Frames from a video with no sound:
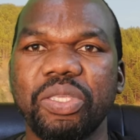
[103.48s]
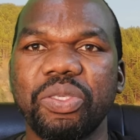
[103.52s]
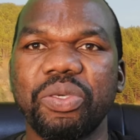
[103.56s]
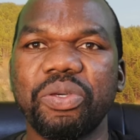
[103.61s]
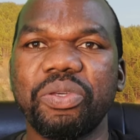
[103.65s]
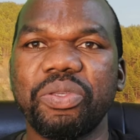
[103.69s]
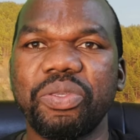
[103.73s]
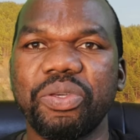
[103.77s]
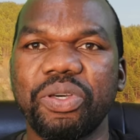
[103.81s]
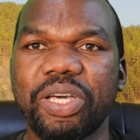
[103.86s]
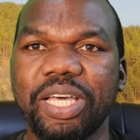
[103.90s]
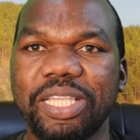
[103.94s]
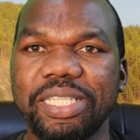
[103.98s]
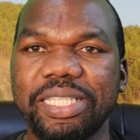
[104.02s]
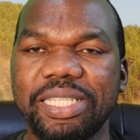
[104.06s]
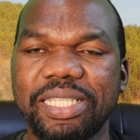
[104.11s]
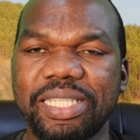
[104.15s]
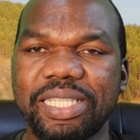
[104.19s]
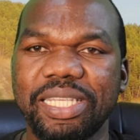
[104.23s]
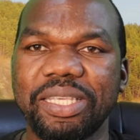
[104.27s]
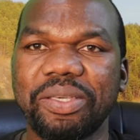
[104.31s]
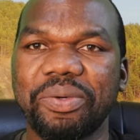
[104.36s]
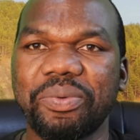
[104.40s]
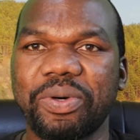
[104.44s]
You can
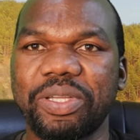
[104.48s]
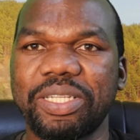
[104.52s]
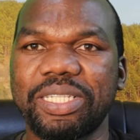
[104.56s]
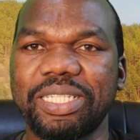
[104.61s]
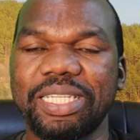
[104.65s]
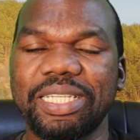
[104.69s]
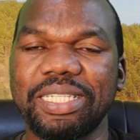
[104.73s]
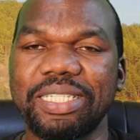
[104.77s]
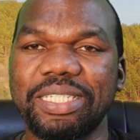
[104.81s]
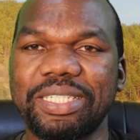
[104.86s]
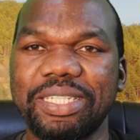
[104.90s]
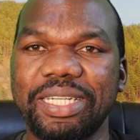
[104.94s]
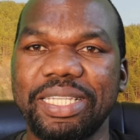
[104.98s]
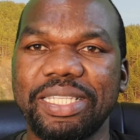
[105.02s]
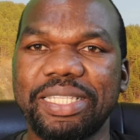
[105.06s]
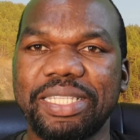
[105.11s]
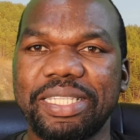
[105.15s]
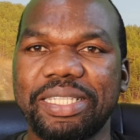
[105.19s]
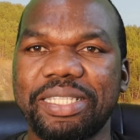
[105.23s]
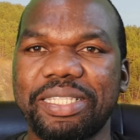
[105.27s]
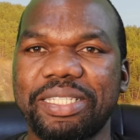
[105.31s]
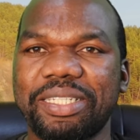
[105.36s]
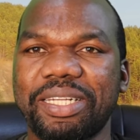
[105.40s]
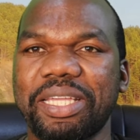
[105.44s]
see what
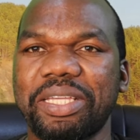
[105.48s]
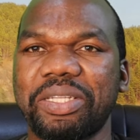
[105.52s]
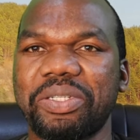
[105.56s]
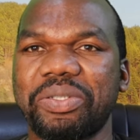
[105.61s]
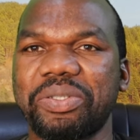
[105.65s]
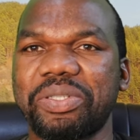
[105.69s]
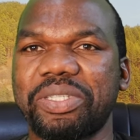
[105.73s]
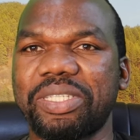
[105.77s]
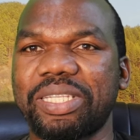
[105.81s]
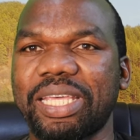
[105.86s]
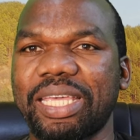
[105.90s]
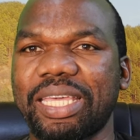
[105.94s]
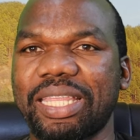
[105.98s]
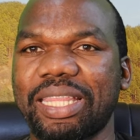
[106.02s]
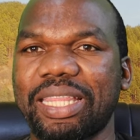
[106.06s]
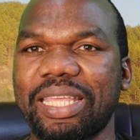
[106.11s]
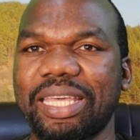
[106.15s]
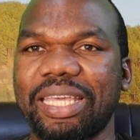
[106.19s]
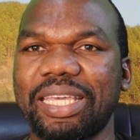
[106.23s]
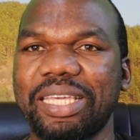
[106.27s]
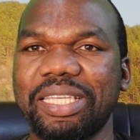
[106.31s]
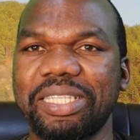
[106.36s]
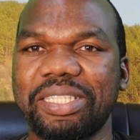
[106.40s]
Idris is trying to say there.